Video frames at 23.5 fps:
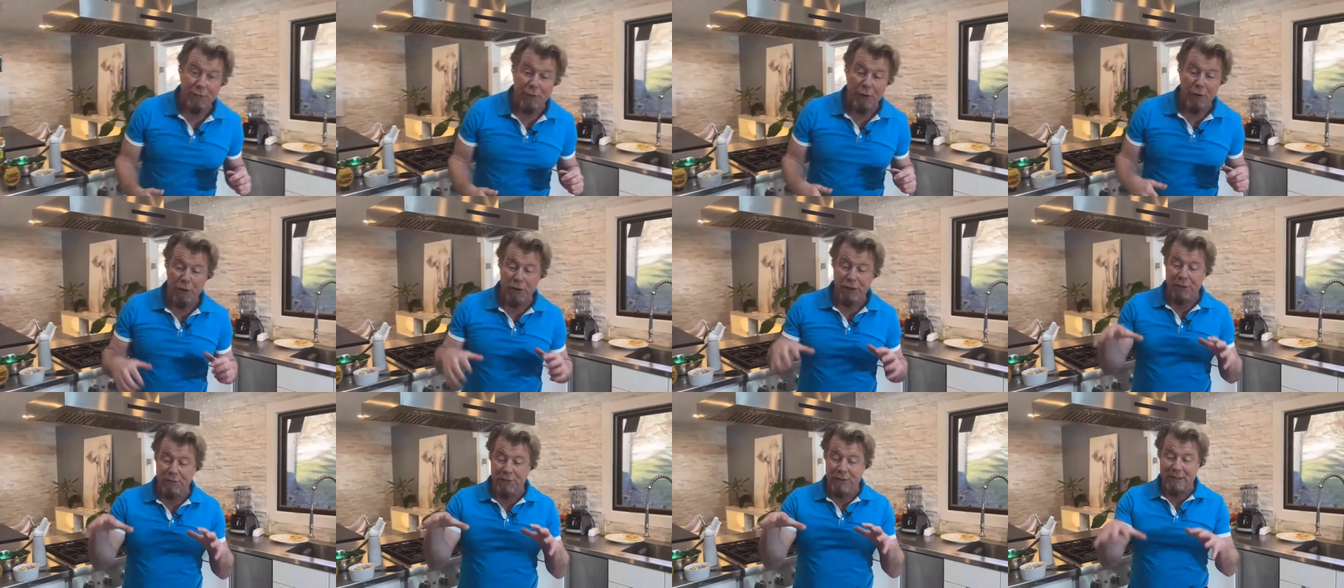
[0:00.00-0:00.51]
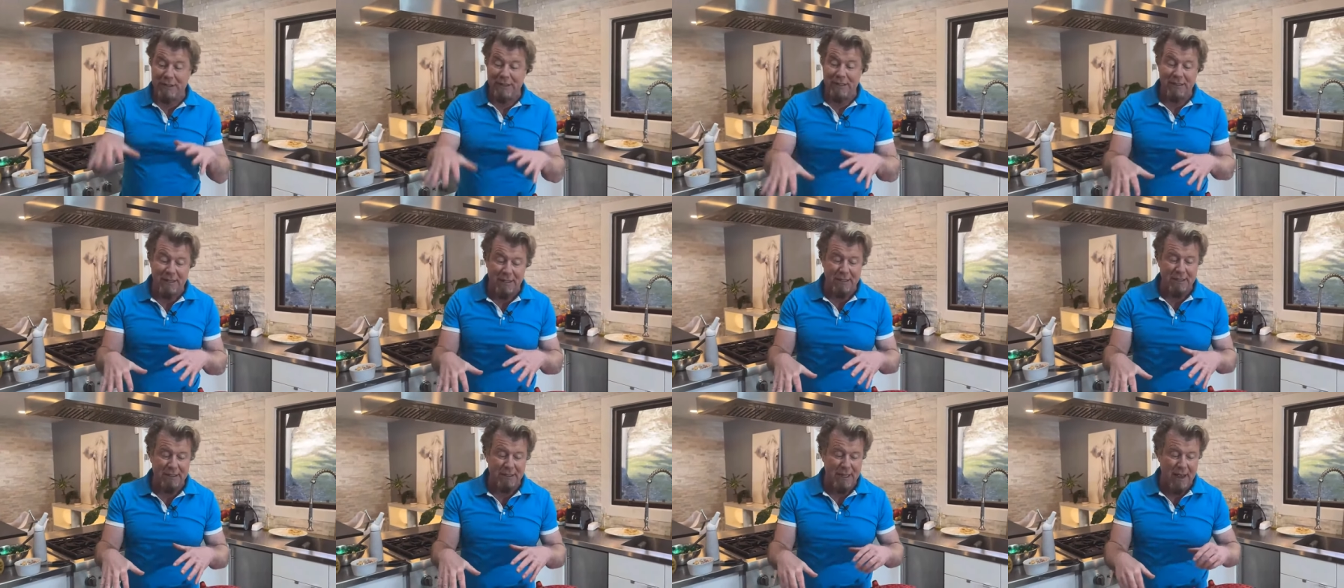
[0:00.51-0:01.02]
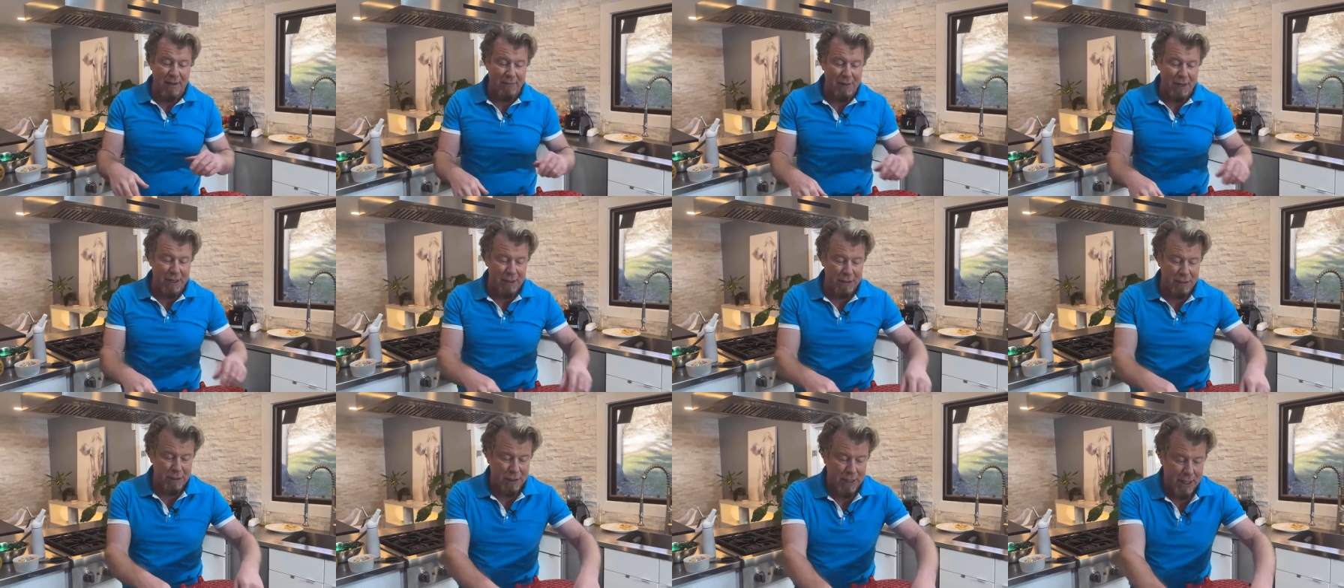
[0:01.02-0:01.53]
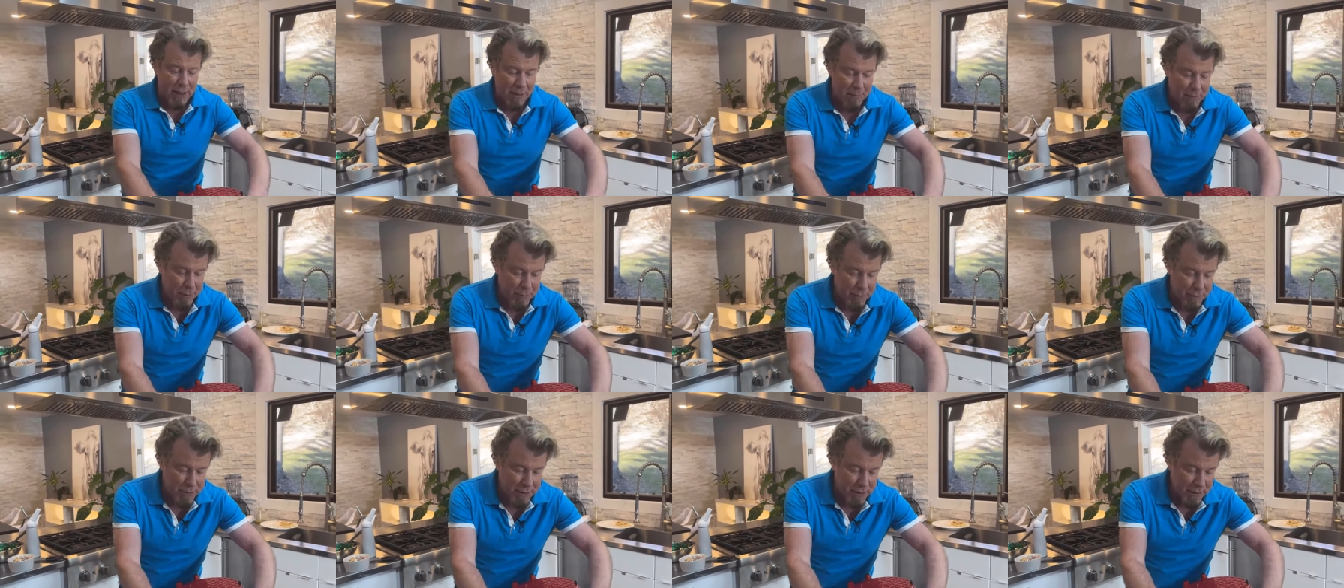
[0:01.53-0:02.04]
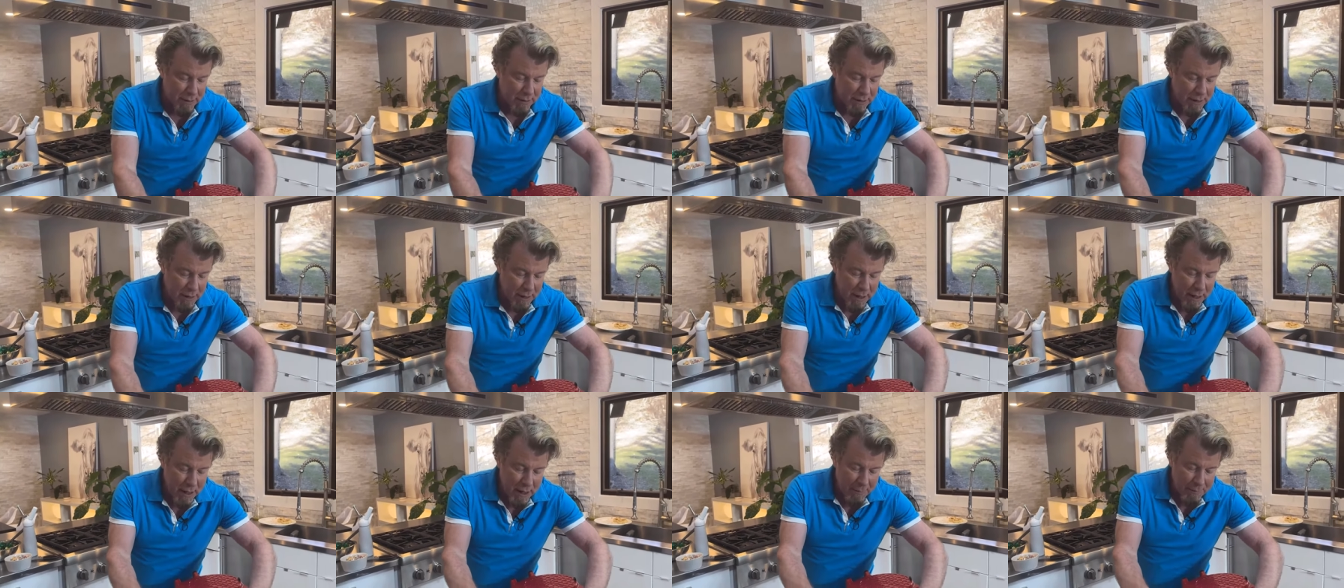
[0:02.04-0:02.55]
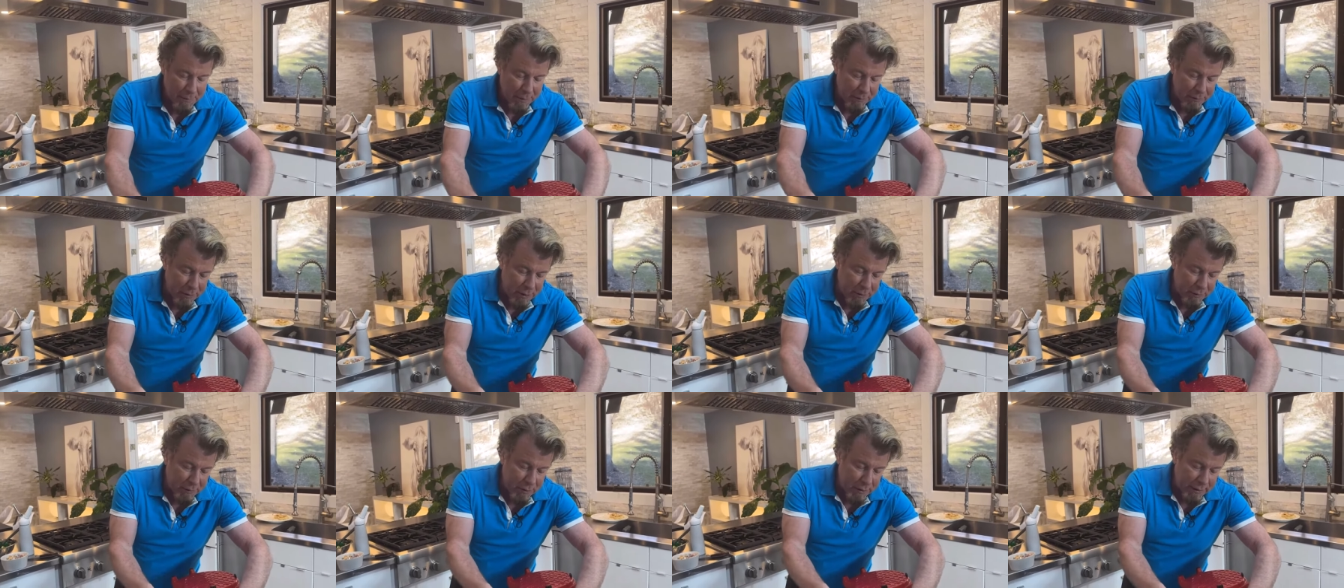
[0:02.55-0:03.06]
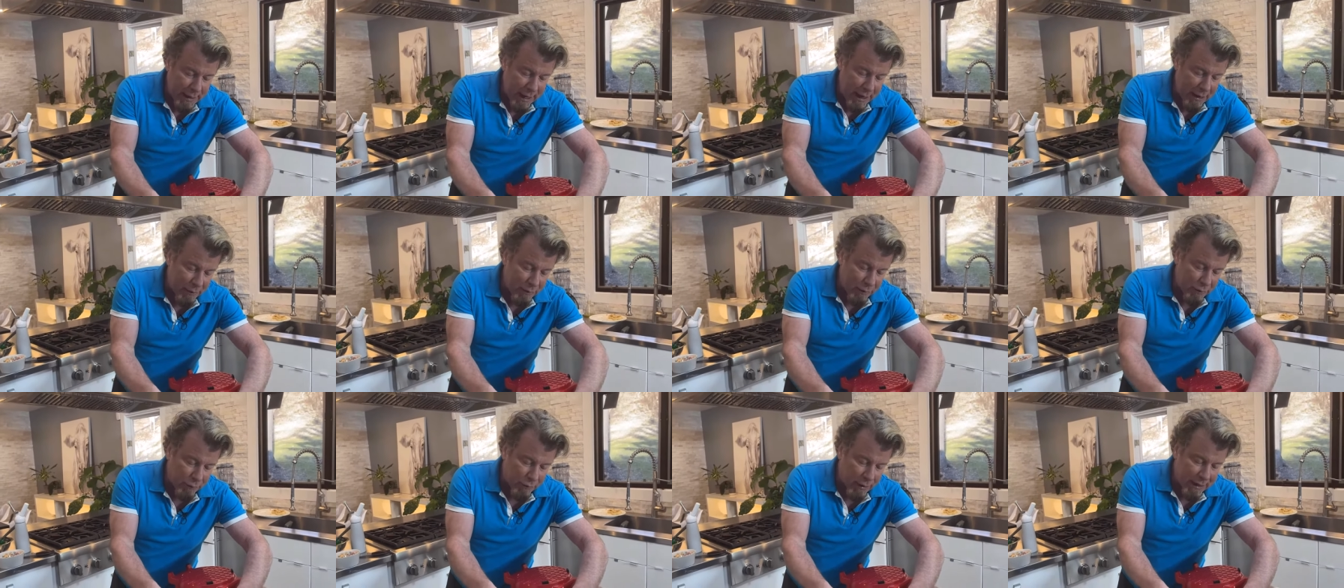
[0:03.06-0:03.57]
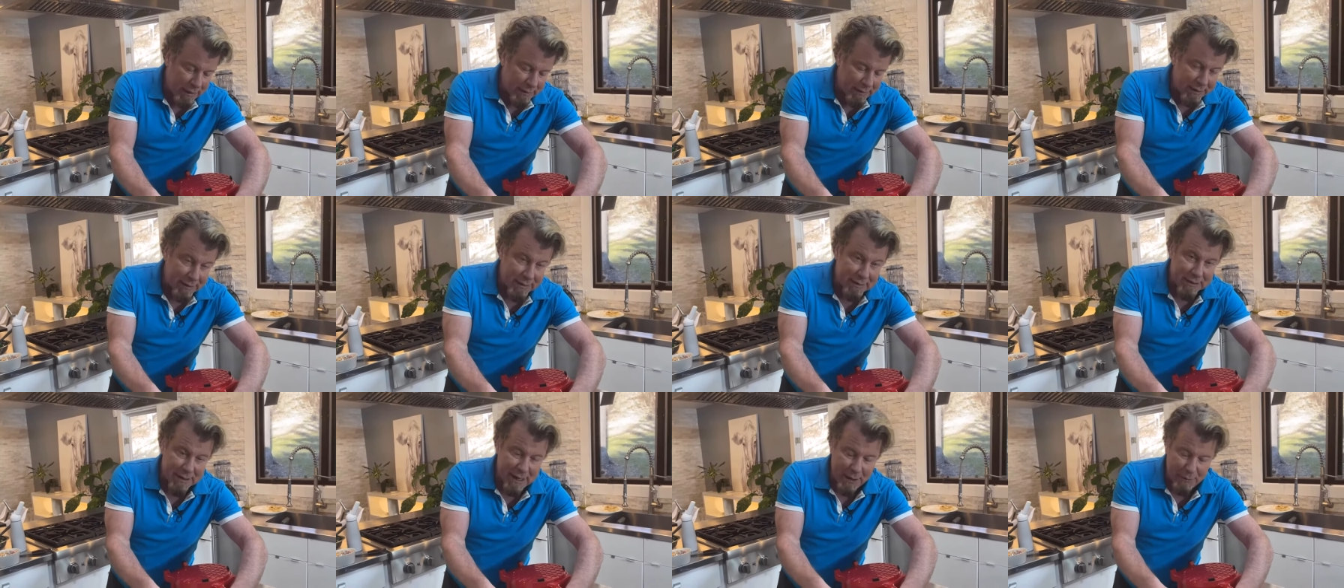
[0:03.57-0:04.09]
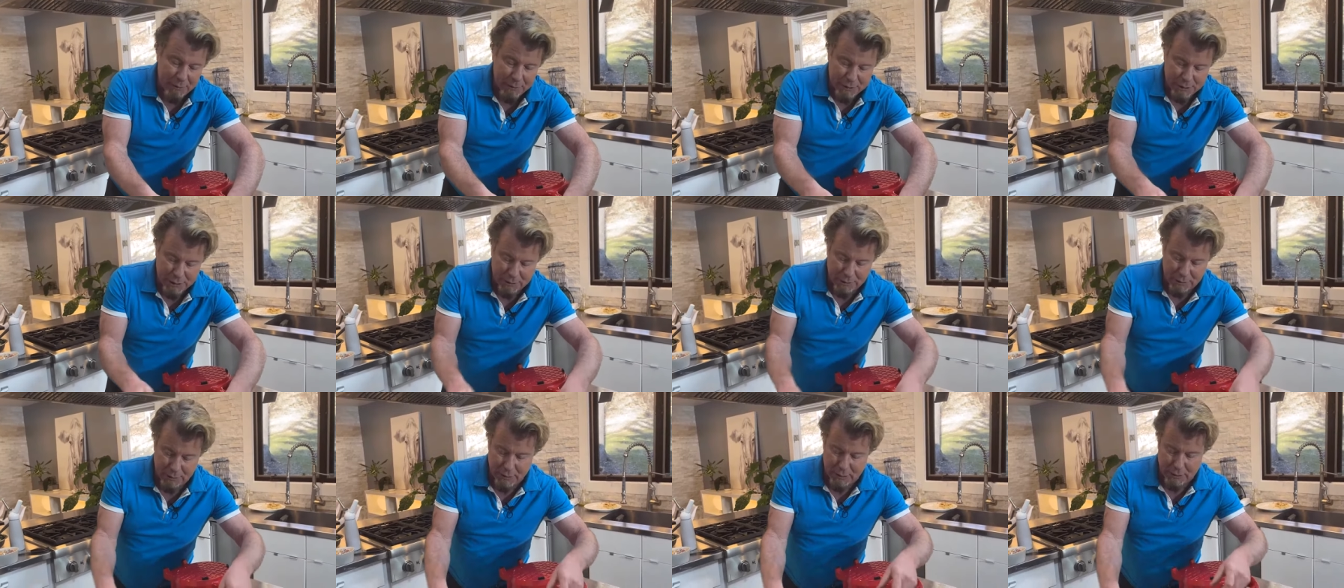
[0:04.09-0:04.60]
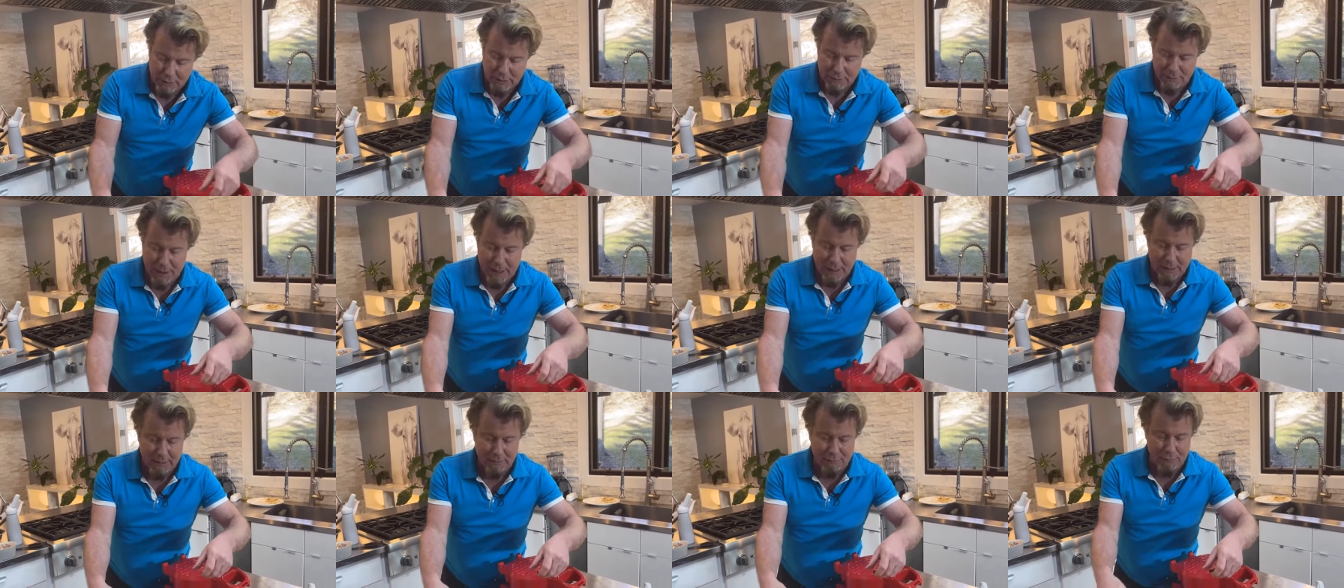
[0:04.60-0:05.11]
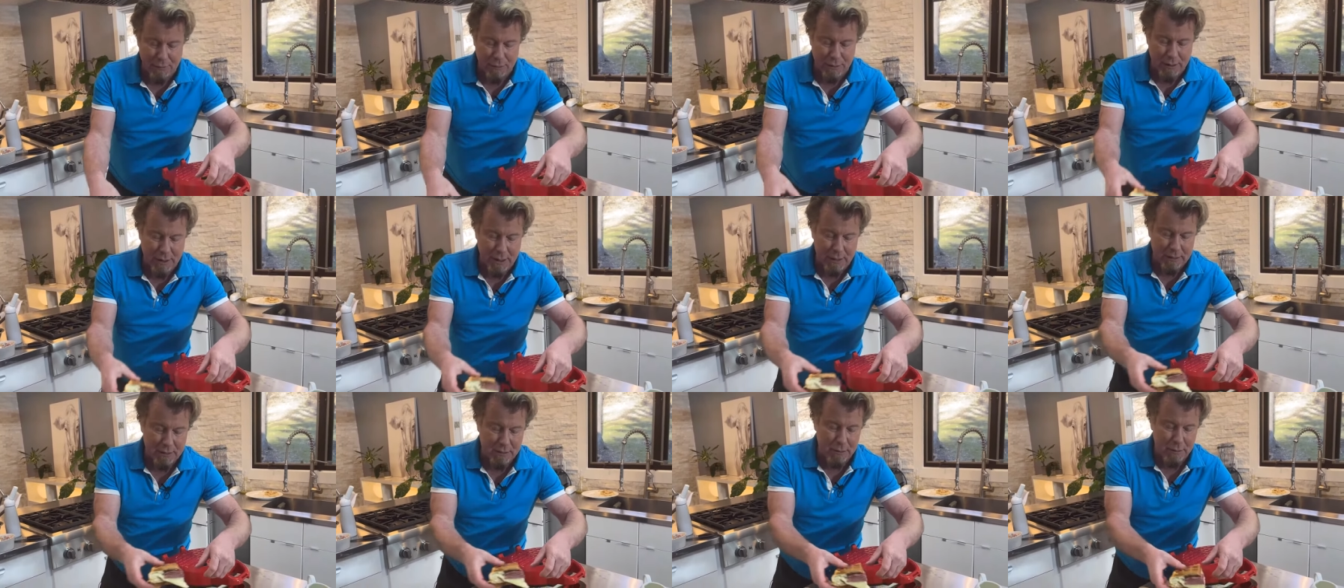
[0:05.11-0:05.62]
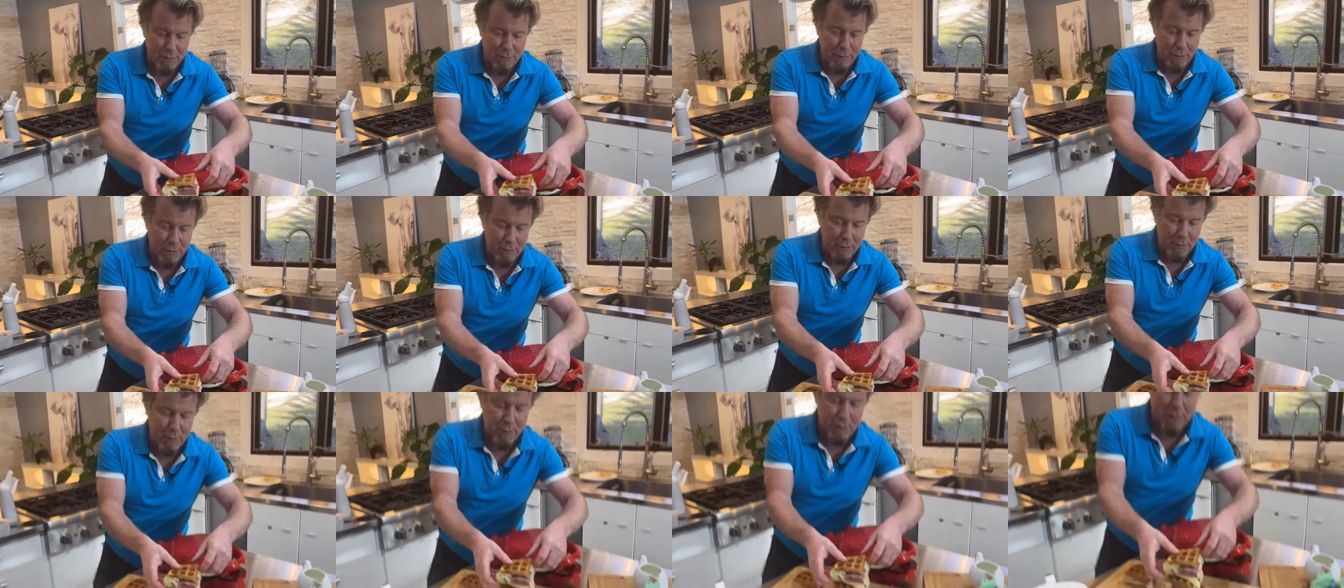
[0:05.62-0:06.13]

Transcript: inch version. This is the seven inch that I'm using. But look, look how great this sandwich looks, Max, if you can get super